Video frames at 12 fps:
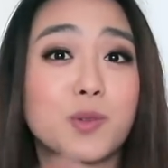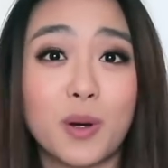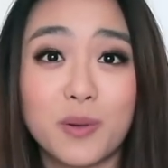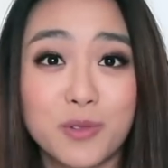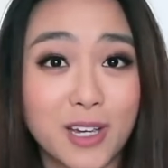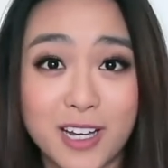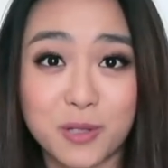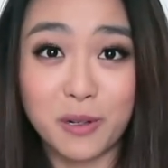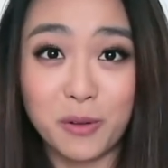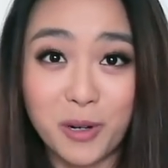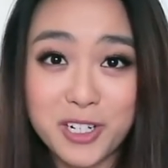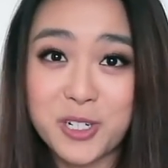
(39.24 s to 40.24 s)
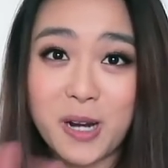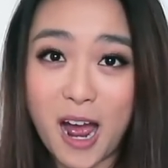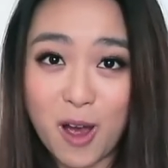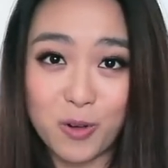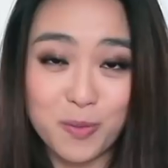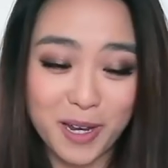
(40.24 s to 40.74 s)
what you guys want to watch,
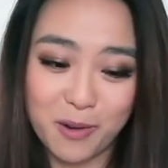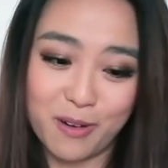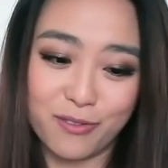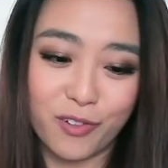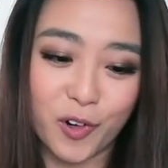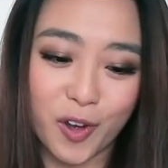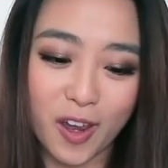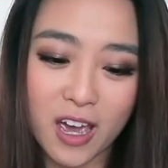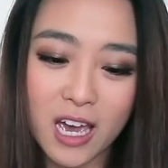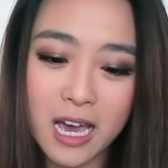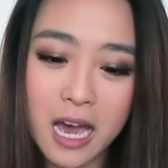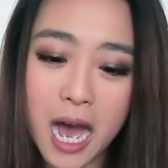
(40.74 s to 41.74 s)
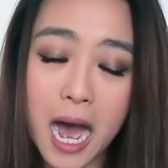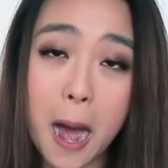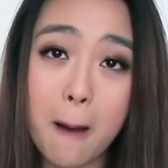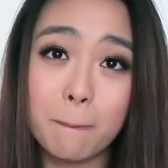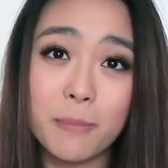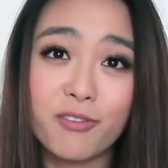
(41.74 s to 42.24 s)
I will make one for you.
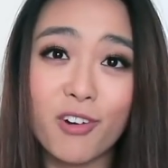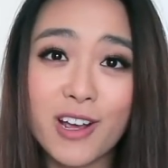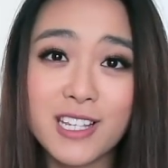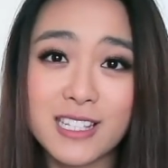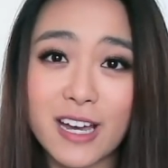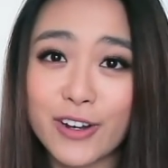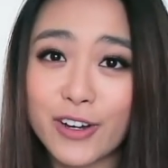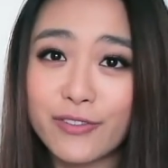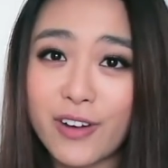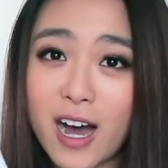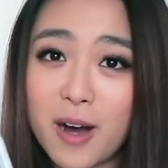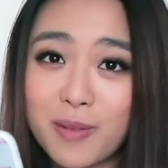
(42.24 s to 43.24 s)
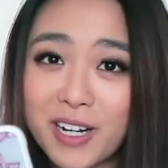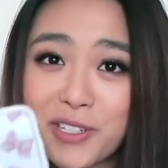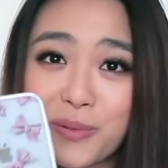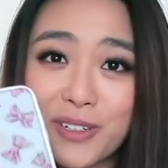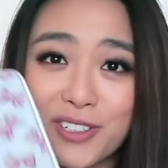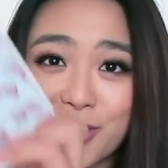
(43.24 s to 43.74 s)
Before I start off, I
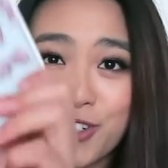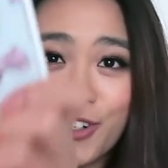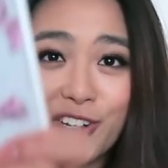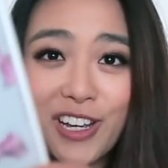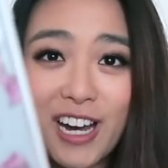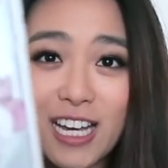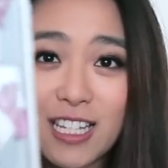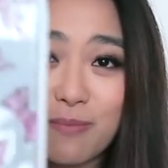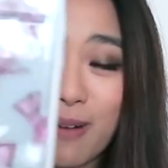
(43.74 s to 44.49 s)
just wanted to show you guys